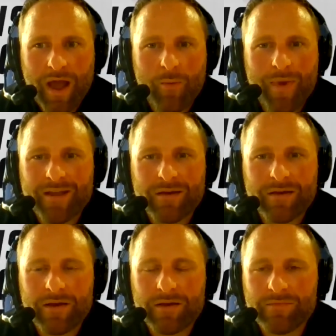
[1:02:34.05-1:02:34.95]
how am I
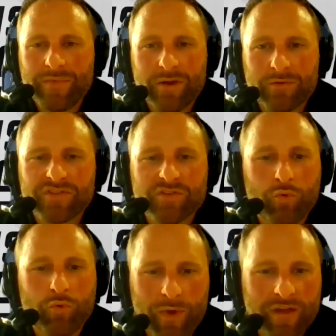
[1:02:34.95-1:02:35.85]
going to be able to
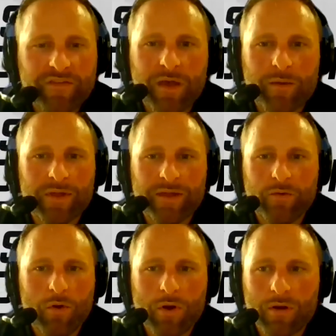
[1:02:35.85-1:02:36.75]
support my
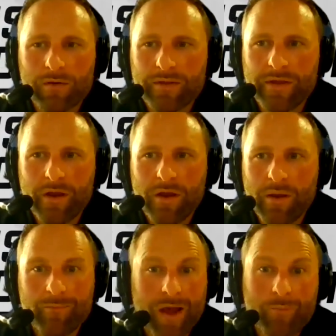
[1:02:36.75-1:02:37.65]
family? Or, you know,
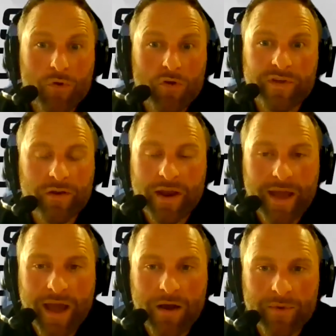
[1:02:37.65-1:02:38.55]
I'm, I'm moving
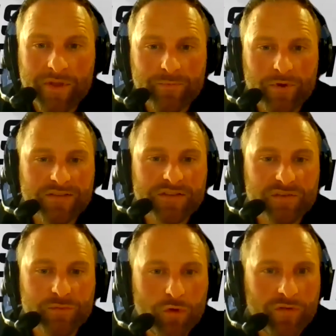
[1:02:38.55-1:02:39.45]
right now. I'm in the
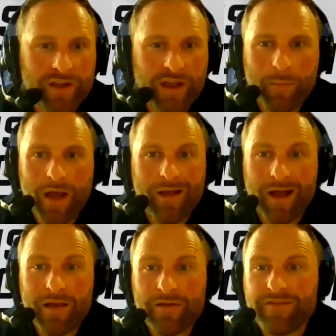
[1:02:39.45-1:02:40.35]
process of moving. I'm, uh,
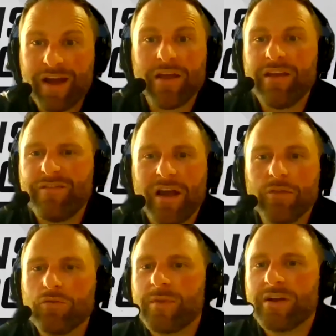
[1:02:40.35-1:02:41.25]
if I, if
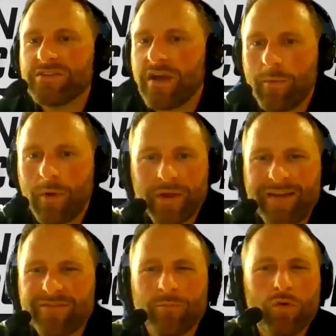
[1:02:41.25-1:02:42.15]
I lose my job, I'm
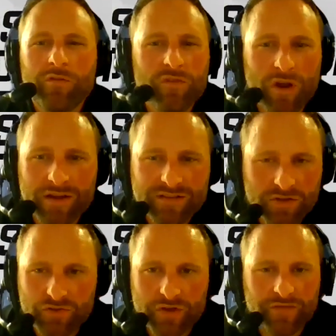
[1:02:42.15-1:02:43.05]
going to have to move cross
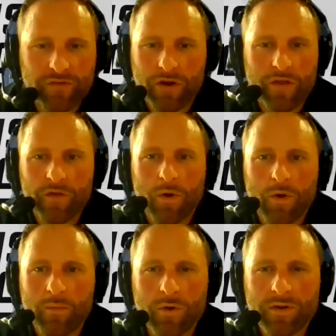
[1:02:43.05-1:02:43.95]
country for another
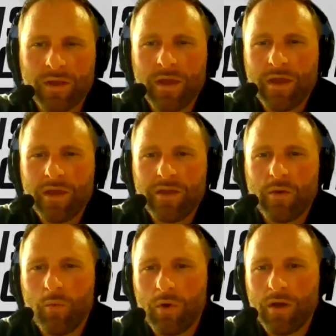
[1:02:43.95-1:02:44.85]
one. What,
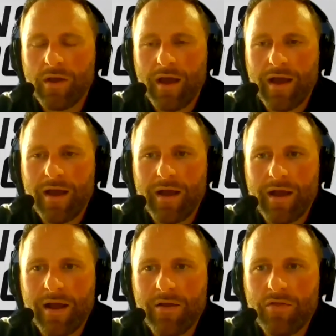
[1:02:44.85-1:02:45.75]
you know, what
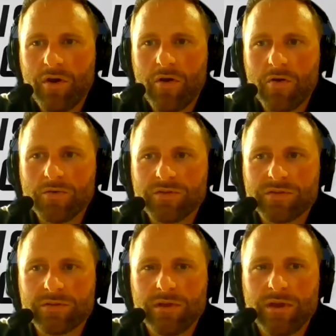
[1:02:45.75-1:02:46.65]

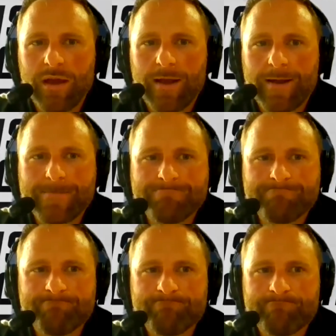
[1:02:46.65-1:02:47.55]
those,
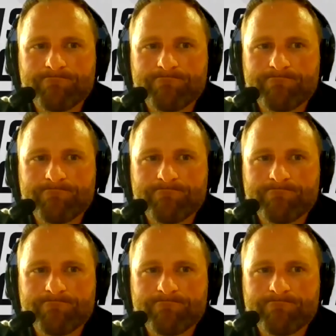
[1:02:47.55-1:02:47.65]
um,